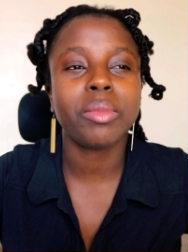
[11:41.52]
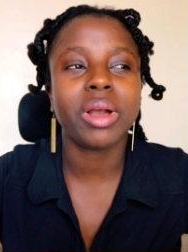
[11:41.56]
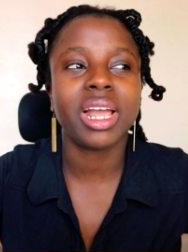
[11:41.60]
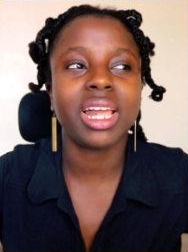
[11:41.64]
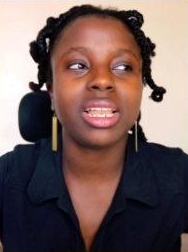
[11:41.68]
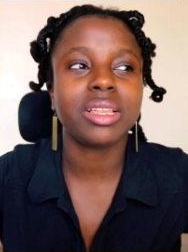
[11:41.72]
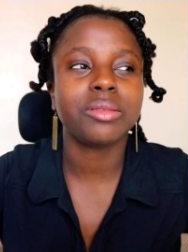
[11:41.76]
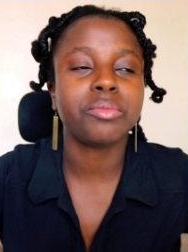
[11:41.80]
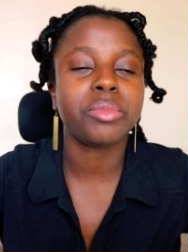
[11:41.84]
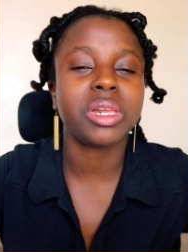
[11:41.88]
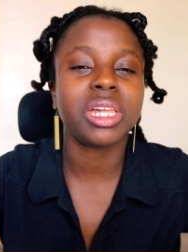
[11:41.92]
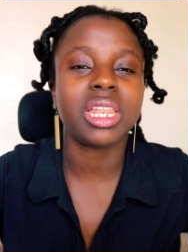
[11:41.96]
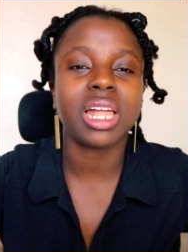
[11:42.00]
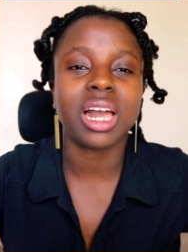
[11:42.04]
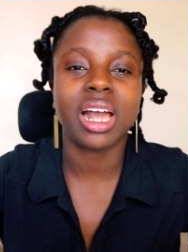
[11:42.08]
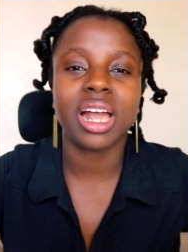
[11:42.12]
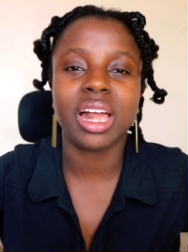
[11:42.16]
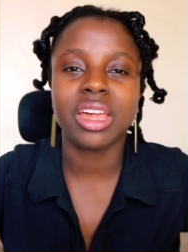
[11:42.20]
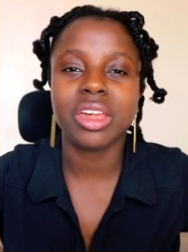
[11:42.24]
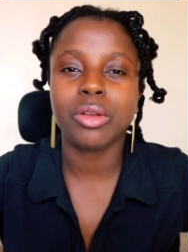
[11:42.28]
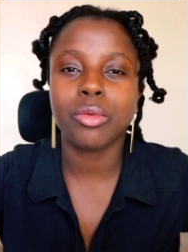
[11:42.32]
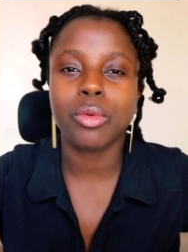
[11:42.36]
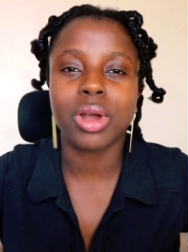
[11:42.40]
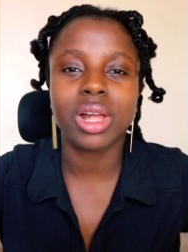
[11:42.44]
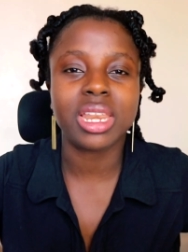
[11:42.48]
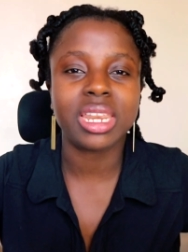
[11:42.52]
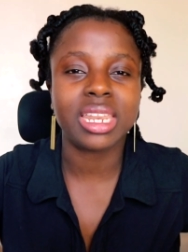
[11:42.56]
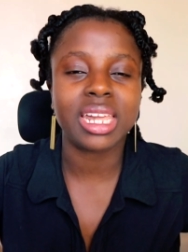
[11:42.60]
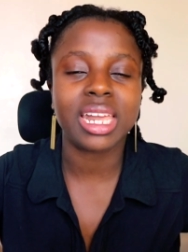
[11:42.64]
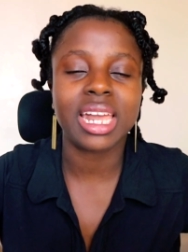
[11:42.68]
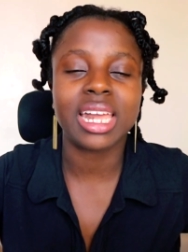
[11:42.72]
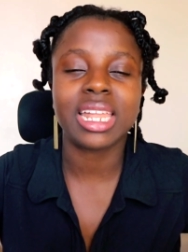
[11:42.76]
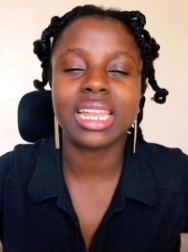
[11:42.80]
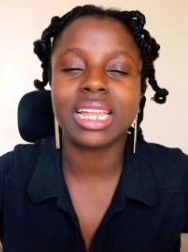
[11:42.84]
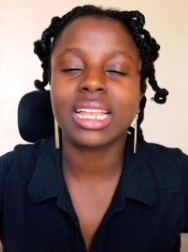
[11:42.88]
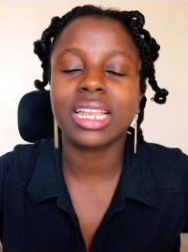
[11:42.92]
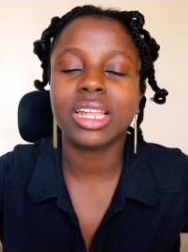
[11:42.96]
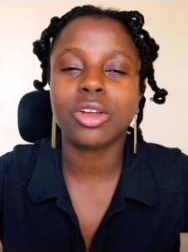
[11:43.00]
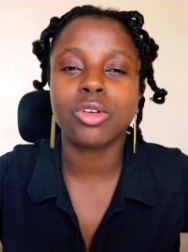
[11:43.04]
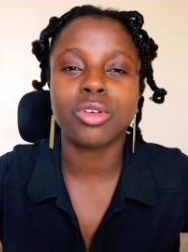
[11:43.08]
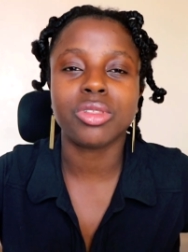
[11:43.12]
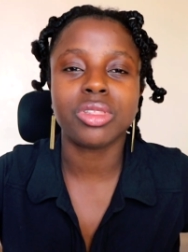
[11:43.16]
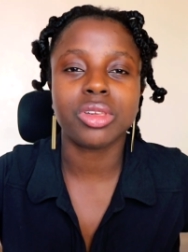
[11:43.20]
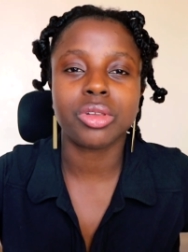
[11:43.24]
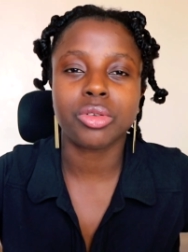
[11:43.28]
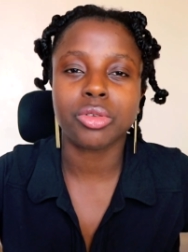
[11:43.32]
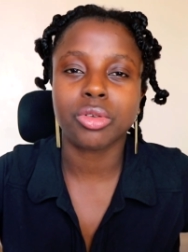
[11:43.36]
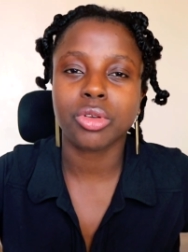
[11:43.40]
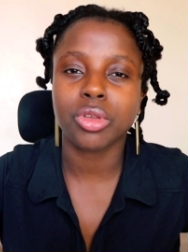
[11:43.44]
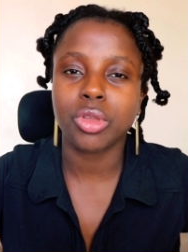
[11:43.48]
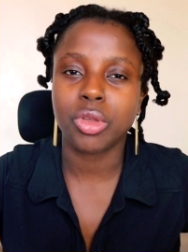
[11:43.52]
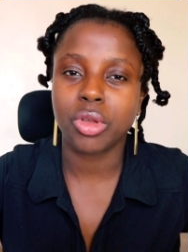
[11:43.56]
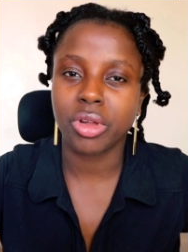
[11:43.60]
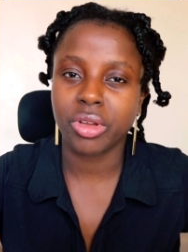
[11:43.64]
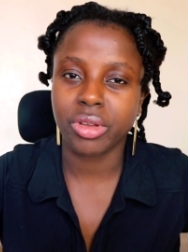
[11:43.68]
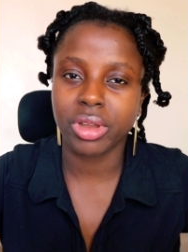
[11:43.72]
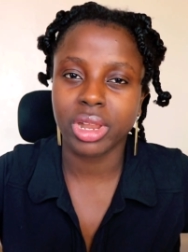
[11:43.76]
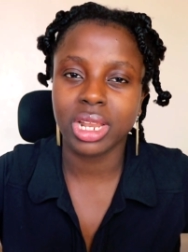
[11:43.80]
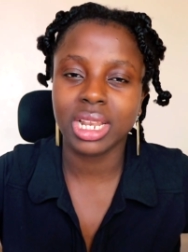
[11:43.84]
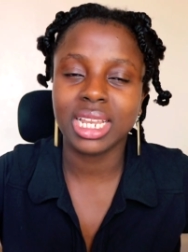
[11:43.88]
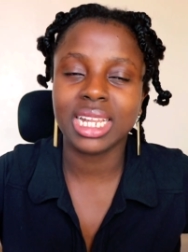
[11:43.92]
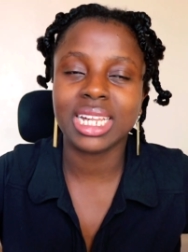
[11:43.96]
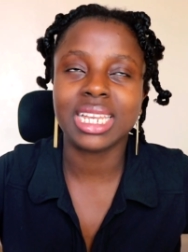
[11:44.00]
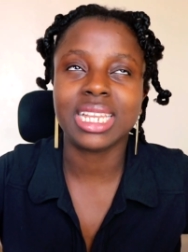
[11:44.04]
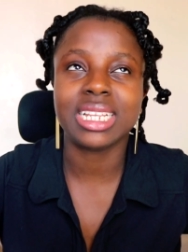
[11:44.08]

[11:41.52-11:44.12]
might be in a hurry one day and click on the wrong URL,